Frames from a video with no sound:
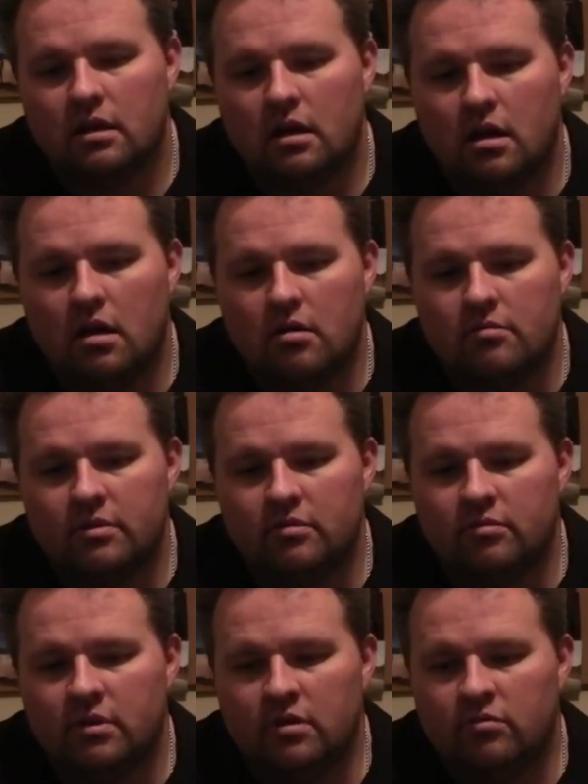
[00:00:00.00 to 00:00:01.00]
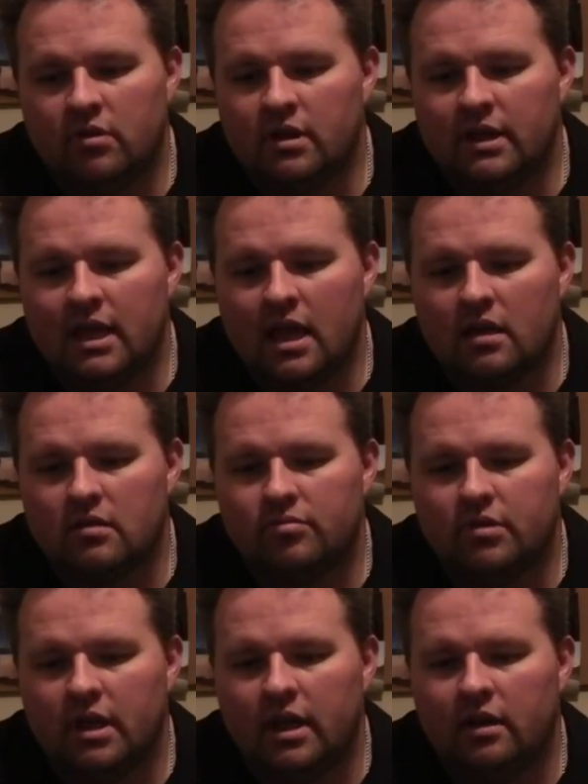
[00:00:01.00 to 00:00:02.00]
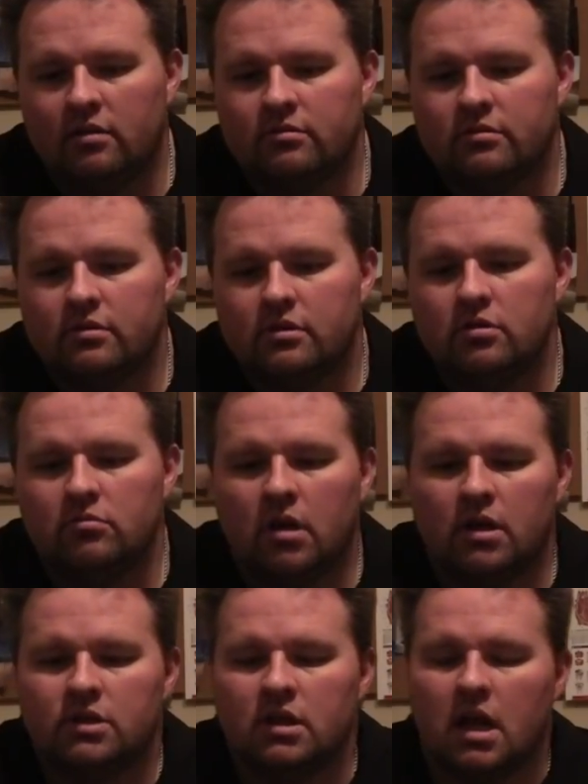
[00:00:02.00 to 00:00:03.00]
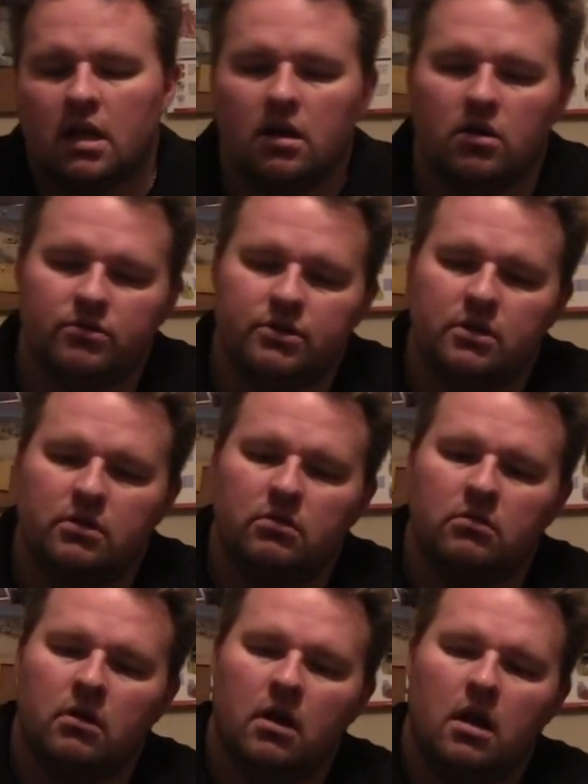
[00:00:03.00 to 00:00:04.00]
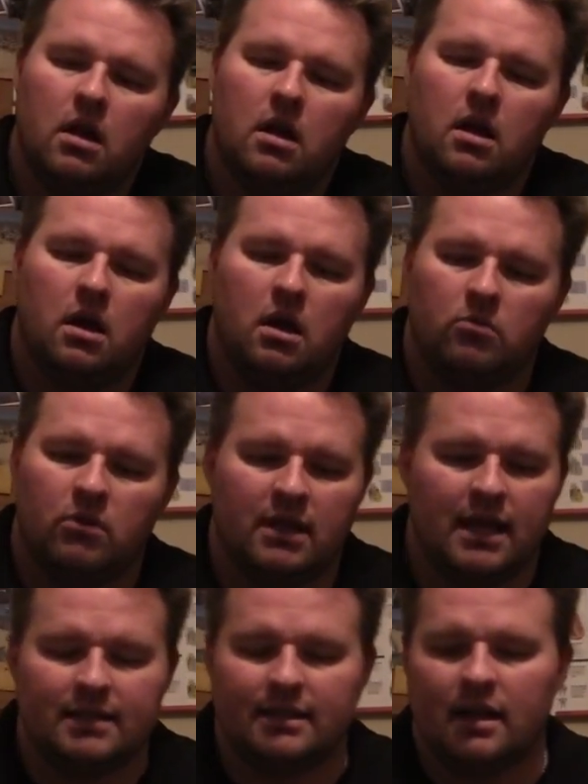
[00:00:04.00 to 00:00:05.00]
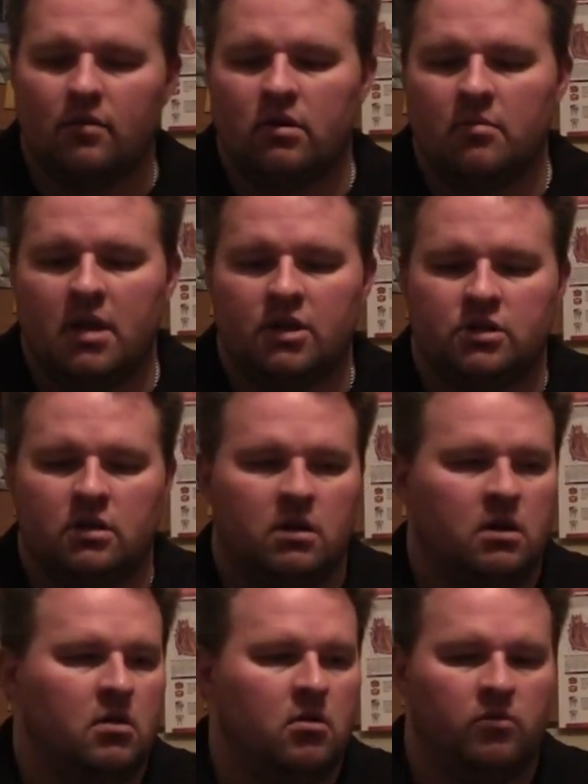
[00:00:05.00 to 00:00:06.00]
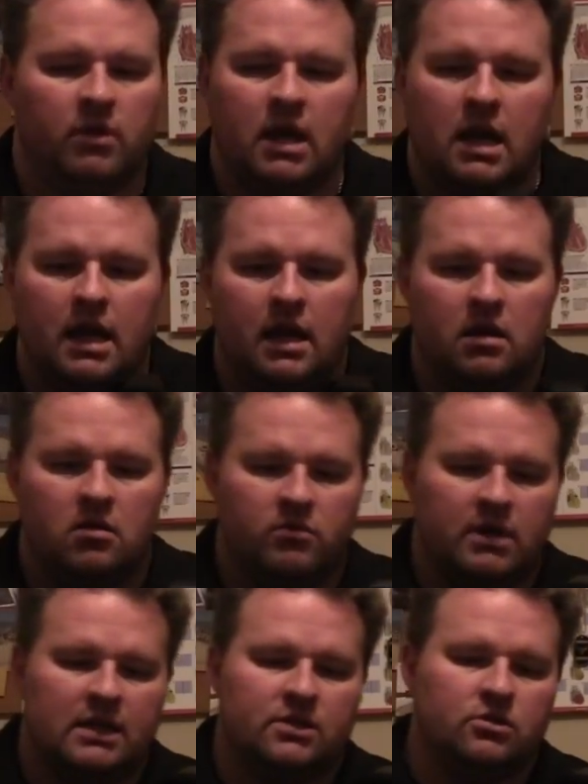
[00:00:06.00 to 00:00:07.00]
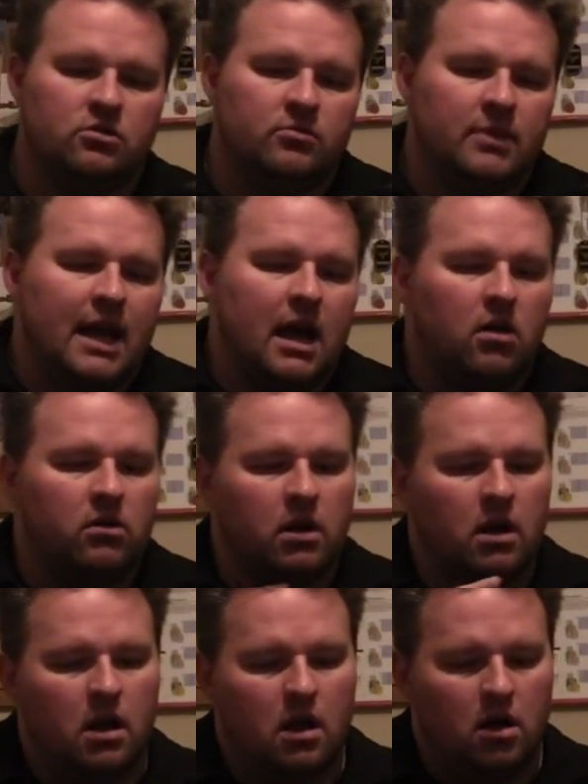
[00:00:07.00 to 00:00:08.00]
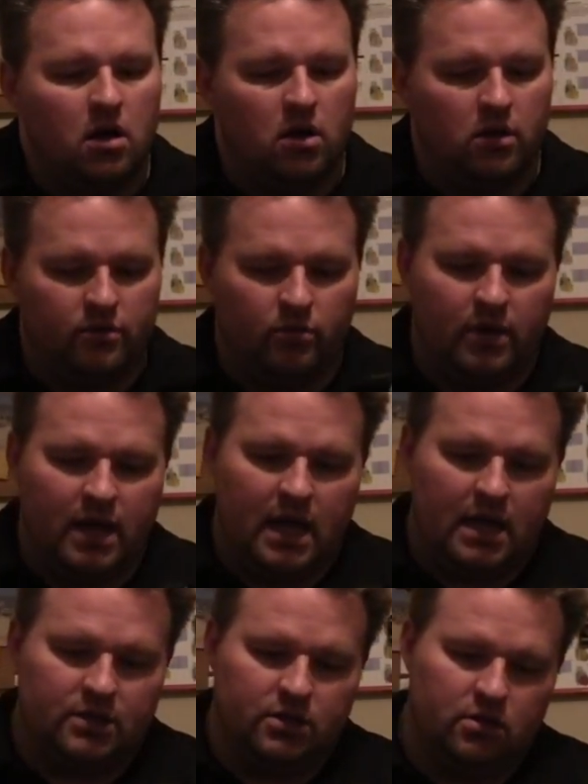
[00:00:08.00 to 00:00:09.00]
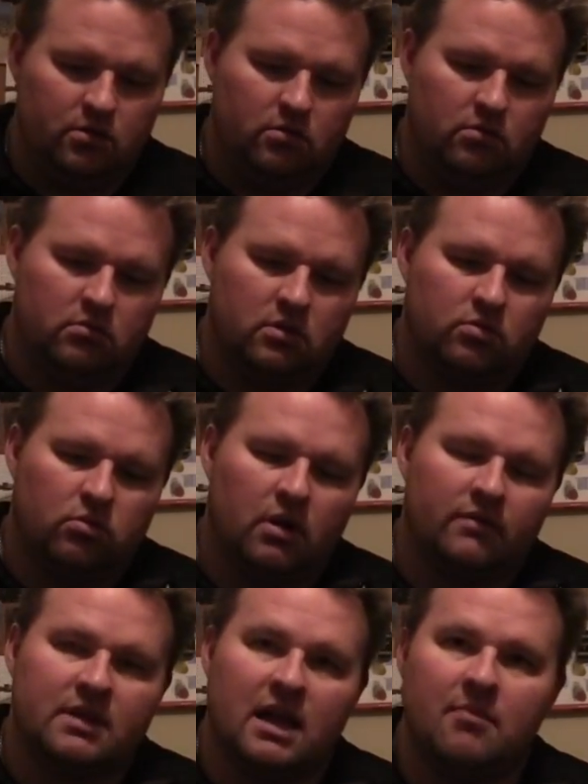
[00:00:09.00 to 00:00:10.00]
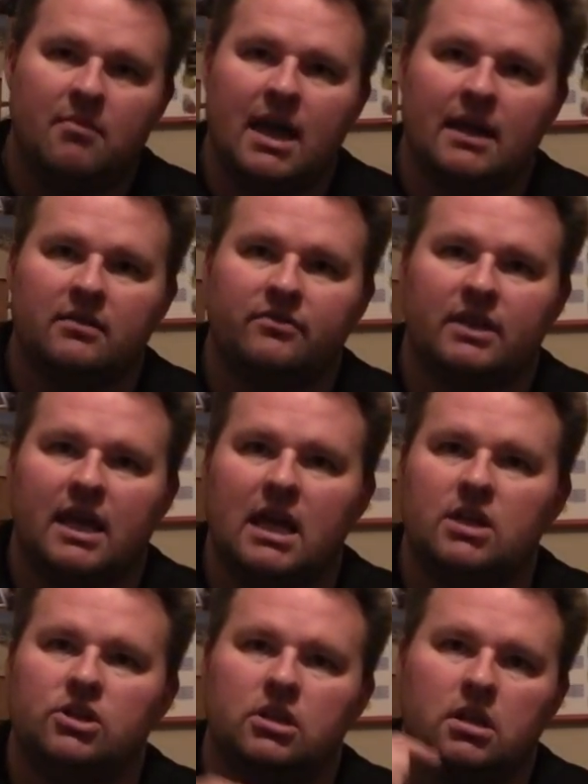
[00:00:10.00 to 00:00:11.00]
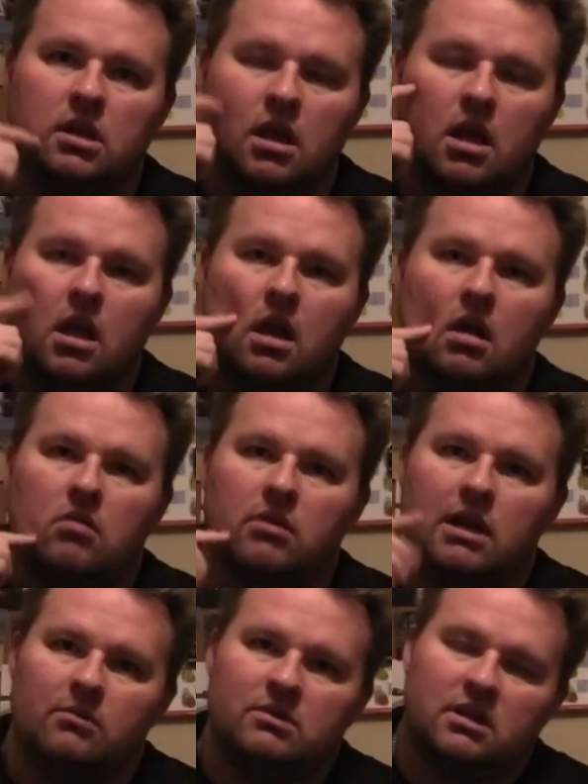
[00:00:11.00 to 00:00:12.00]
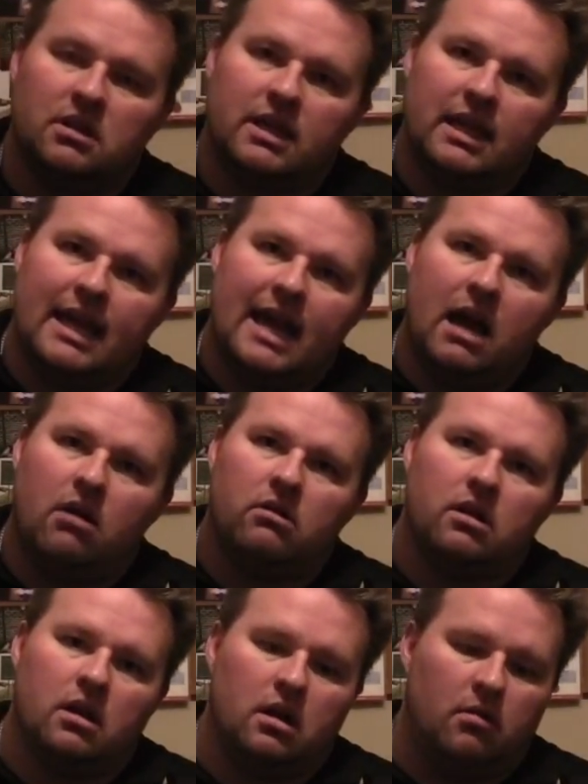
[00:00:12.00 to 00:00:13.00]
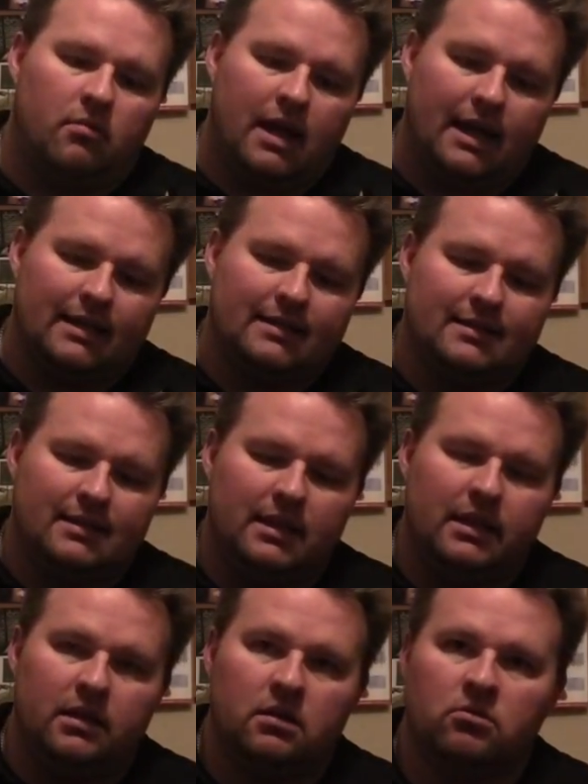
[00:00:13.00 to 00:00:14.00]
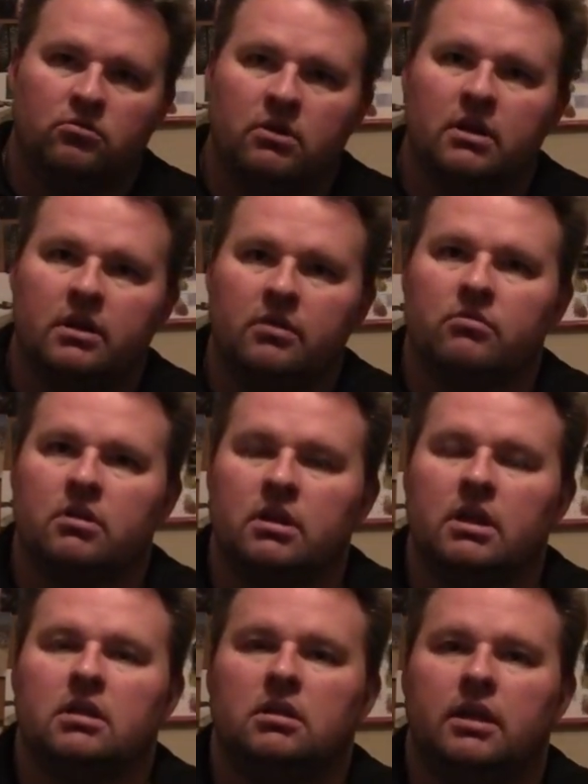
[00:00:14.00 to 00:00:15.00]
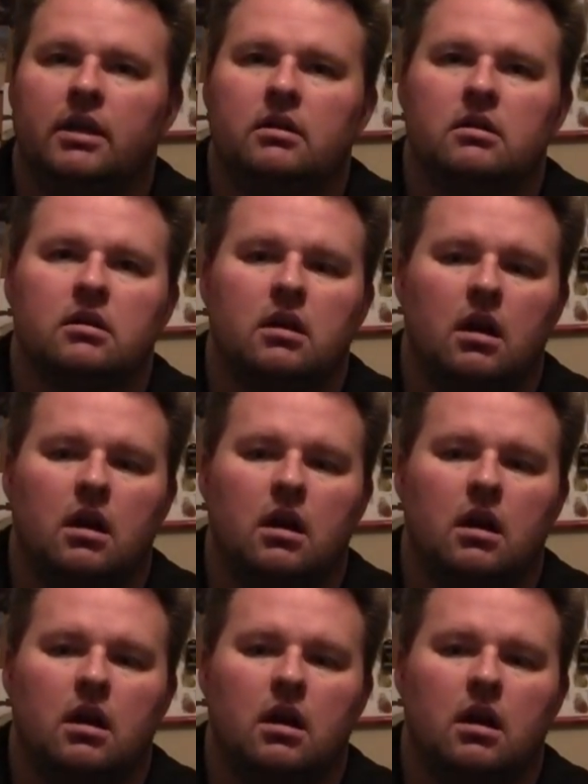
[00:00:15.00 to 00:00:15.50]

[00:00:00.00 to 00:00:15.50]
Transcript: um, you, you really can't complain too much. And I know, too, um, one last thing I want to mention, when I, when I zoomed out all the way to the 12-time magnification, when I was looking out, um, I could see really, really clear.